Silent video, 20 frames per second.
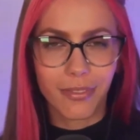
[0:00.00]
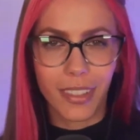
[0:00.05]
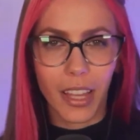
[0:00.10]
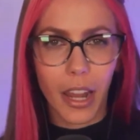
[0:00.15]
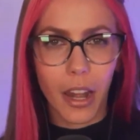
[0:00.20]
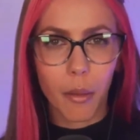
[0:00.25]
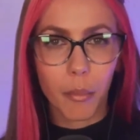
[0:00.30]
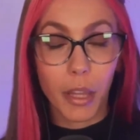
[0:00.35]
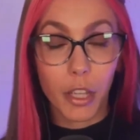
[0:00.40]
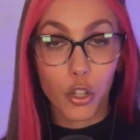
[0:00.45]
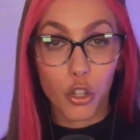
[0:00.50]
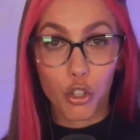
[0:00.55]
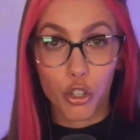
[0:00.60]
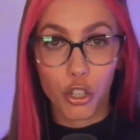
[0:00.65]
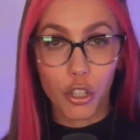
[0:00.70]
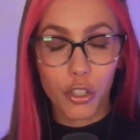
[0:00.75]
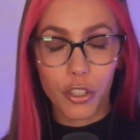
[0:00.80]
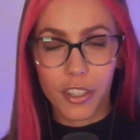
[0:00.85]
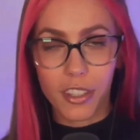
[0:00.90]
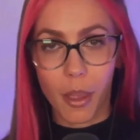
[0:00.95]
and I'm like,
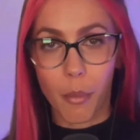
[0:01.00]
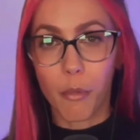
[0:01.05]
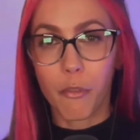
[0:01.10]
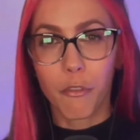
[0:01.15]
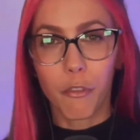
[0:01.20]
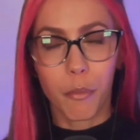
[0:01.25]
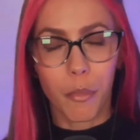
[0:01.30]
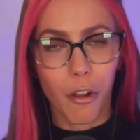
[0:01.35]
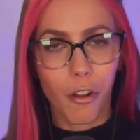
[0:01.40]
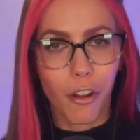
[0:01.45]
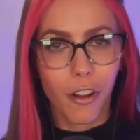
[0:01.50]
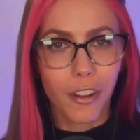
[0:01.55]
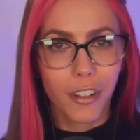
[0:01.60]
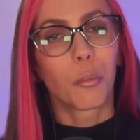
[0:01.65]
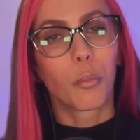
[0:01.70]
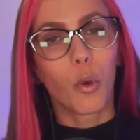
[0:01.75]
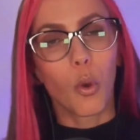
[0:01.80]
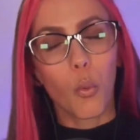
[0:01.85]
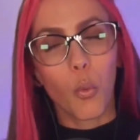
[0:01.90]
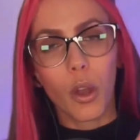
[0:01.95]
sure, some of them are.
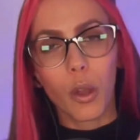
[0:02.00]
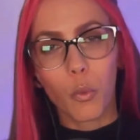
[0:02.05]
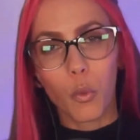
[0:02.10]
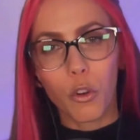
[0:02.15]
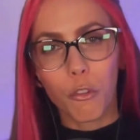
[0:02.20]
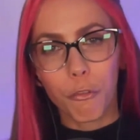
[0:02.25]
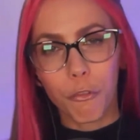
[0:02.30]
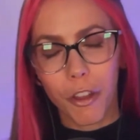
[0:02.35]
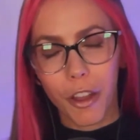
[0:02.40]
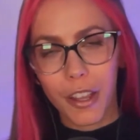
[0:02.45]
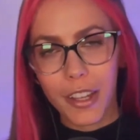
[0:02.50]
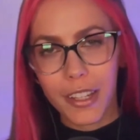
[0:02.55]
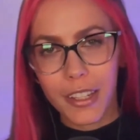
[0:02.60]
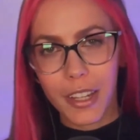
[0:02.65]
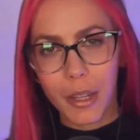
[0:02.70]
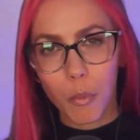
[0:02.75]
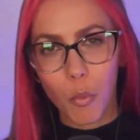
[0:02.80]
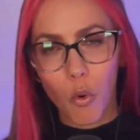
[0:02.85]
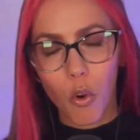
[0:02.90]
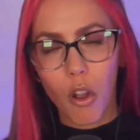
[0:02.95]
But what we're
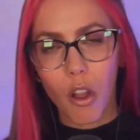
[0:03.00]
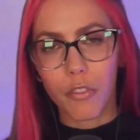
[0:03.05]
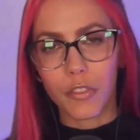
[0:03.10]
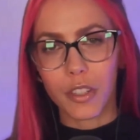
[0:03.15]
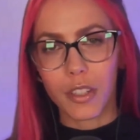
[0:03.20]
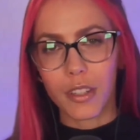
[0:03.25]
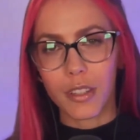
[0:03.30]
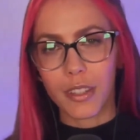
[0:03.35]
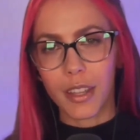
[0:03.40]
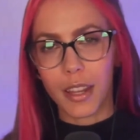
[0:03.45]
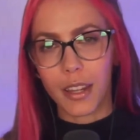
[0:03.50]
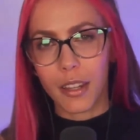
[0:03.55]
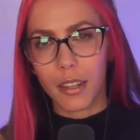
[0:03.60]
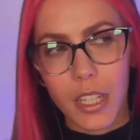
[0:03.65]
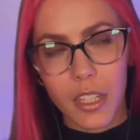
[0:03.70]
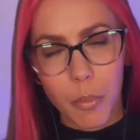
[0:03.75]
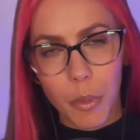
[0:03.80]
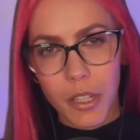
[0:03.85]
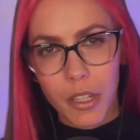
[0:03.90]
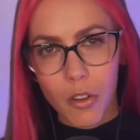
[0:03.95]
finding more often is that
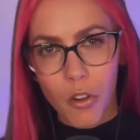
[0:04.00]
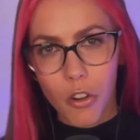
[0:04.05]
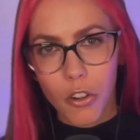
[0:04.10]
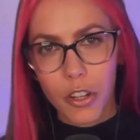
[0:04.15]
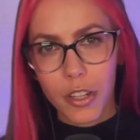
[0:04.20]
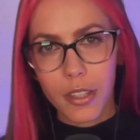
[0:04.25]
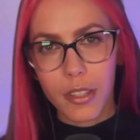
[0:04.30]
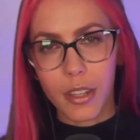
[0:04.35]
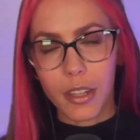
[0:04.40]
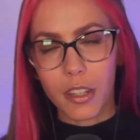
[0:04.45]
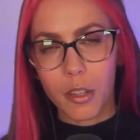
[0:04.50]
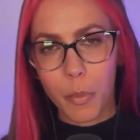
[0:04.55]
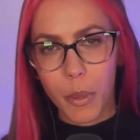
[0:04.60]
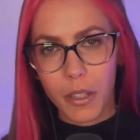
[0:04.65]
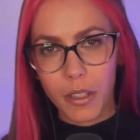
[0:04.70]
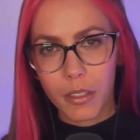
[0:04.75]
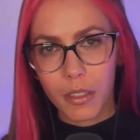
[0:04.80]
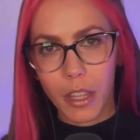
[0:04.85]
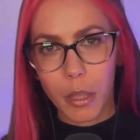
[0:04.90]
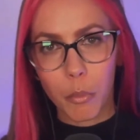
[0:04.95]
independent artists,
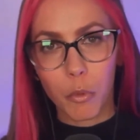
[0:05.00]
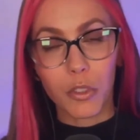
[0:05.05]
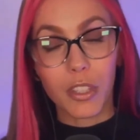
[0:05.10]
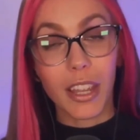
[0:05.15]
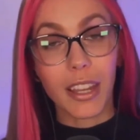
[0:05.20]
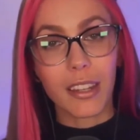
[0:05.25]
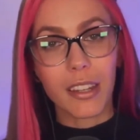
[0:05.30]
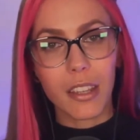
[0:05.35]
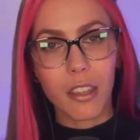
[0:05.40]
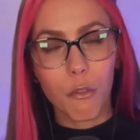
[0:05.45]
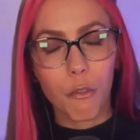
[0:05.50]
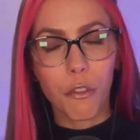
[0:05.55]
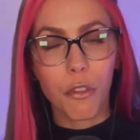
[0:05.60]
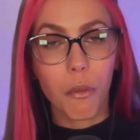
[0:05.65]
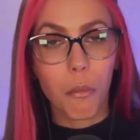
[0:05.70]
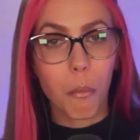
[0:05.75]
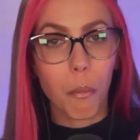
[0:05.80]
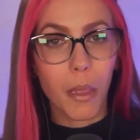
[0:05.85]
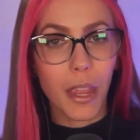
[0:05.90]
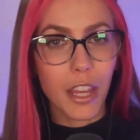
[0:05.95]
independent labels, and even the
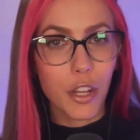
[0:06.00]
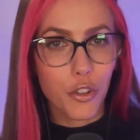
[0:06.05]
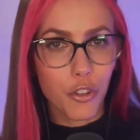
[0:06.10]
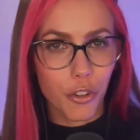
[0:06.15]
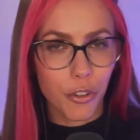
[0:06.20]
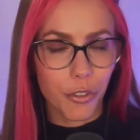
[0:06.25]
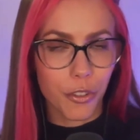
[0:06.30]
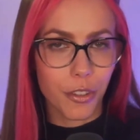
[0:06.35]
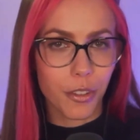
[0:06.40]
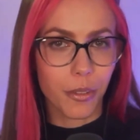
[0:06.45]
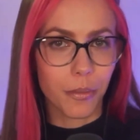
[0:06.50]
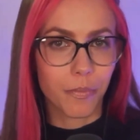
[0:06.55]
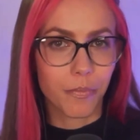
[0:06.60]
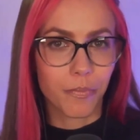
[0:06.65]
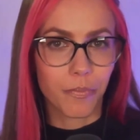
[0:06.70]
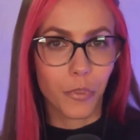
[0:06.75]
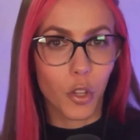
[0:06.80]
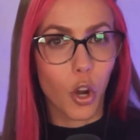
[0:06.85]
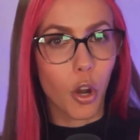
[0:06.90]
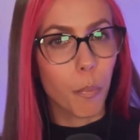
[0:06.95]
majors
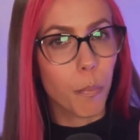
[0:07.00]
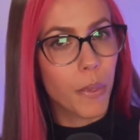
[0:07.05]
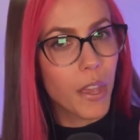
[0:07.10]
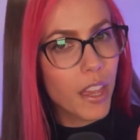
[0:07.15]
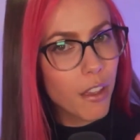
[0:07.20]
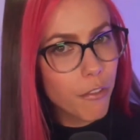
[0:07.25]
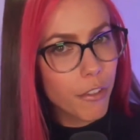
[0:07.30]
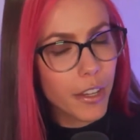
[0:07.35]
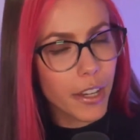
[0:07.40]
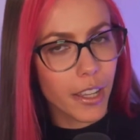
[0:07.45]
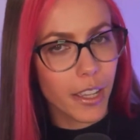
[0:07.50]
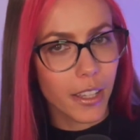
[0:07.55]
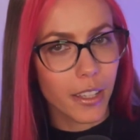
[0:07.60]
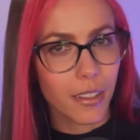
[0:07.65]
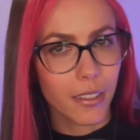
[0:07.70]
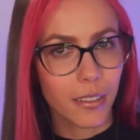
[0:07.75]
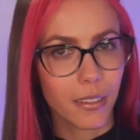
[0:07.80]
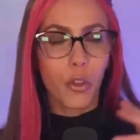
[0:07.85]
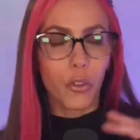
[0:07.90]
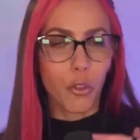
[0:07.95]
are pivoting.
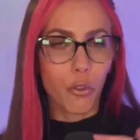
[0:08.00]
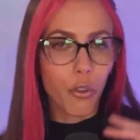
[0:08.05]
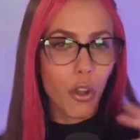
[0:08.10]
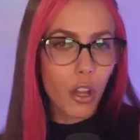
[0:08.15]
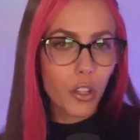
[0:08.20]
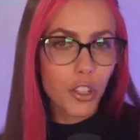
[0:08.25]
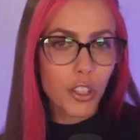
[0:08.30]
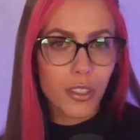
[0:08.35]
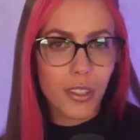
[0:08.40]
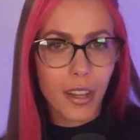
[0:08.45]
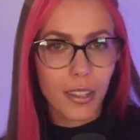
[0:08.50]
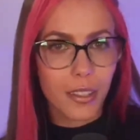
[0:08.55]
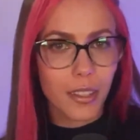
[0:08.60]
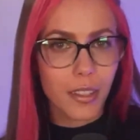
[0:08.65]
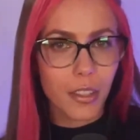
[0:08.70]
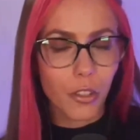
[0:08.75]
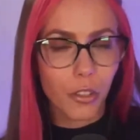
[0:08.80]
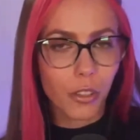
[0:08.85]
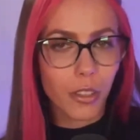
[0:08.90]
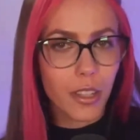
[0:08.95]
They're not just
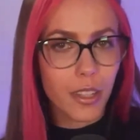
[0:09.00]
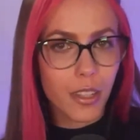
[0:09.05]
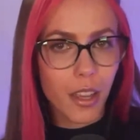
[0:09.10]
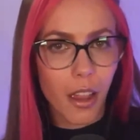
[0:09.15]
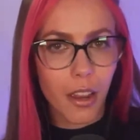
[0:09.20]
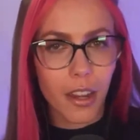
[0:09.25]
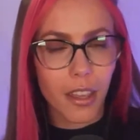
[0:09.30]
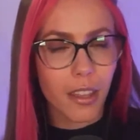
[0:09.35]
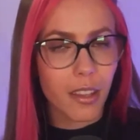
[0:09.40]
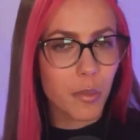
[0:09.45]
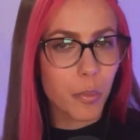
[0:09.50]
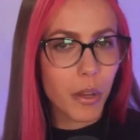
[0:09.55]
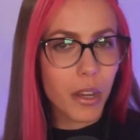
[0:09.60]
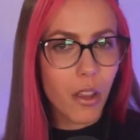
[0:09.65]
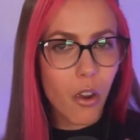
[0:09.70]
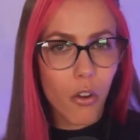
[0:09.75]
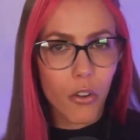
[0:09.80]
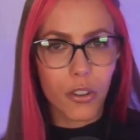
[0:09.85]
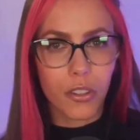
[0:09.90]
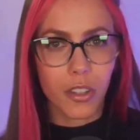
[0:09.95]
necessarily signing as many
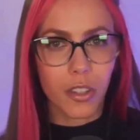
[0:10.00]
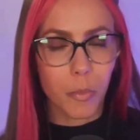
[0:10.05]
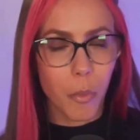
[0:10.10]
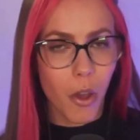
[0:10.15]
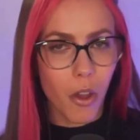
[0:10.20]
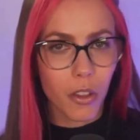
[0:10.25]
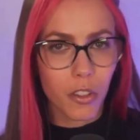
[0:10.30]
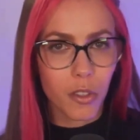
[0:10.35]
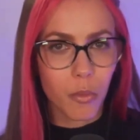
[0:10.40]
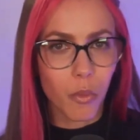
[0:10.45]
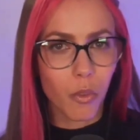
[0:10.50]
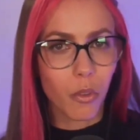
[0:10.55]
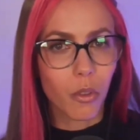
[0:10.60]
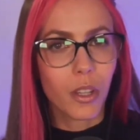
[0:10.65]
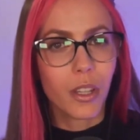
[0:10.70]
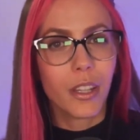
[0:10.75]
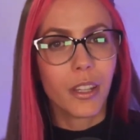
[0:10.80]
artists as possible.